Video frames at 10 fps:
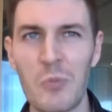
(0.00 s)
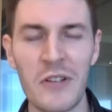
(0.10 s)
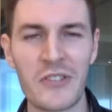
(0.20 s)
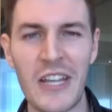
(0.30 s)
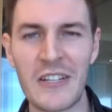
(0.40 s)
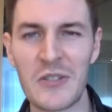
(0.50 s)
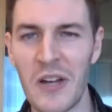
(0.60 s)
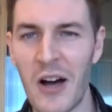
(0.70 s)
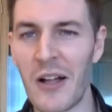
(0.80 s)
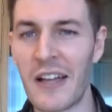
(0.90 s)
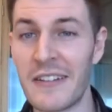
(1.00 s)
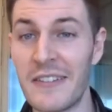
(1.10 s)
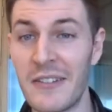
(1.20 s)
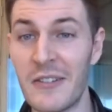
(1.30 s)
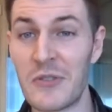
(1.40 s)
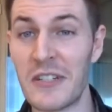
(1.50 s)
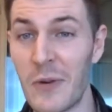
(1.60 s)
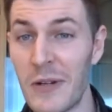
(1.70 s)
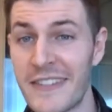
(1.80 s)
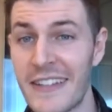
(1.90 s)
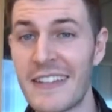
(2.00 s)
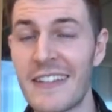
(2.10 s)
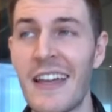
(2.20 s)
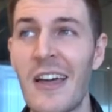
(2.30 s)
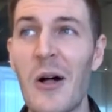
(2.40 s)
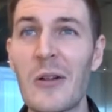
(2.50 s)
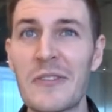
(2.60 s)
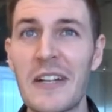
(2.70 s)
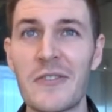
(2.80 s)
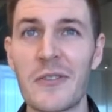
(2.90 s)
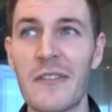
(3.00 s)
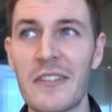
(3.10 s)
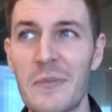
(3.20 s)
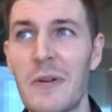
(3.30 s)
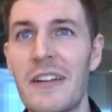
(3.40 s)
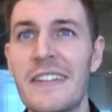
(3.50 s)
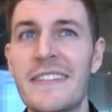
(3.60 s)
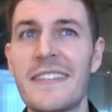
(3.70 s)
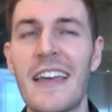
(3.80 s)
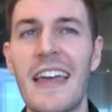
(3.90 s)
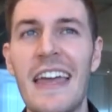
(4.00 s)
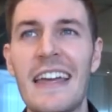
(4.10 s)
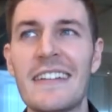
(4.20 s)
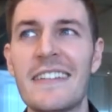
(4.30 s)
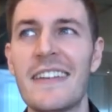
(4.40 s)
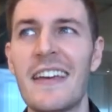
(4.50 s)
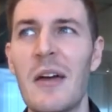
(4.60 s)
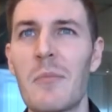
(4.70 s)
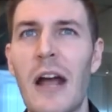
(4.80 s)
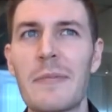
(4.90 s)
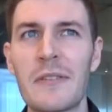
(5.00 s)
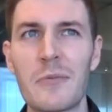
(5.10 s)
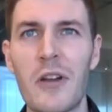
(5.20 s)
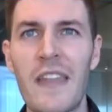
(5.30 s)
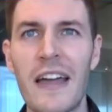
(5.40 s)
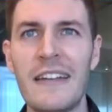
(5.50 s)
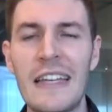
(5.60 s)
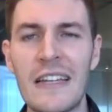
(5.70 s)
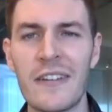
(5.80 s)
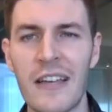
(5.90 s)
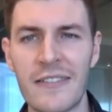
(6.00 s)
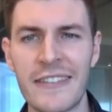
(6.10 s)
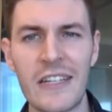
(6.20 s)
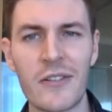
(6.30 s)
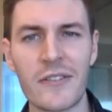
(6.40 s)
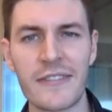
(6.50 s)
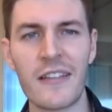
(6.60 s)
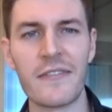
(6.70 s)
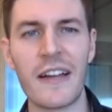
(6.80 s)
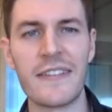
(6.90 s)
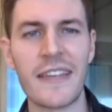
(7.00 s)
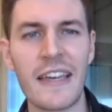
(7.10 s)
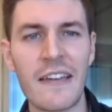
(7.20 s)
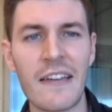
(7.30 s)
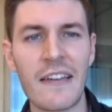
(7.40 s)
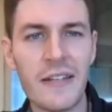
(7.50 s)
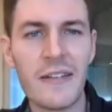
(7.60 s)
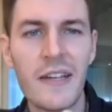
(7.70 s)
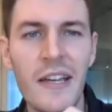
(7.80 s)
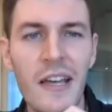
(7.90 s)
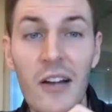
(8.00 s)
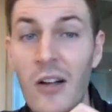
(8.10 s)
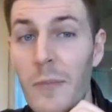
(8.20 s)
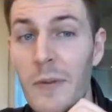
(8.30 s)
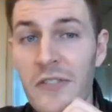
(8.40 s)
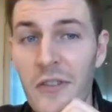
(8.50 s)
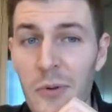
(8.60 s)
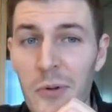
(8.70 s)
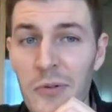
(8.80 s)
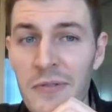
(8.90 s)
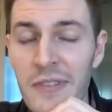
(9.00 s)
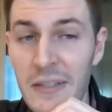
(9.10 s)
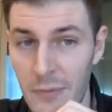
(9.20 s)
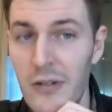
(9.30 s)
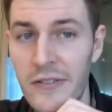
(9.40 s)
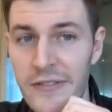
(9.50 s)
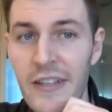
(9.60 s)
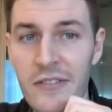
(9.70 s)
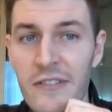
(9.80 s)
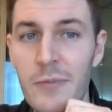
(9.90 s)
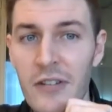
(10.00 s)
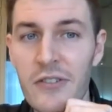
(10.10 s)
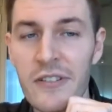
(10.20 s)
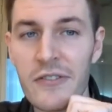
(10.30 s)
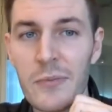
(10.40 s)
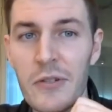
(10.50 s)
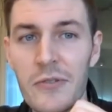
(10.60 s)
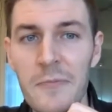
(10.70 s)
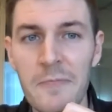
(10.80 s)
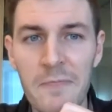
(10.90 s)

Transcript: changed a notion of witnessing, altered nature of experience, and perhaps eroded the idea of a singular self that's been accomplished through the democratization of production and distribution.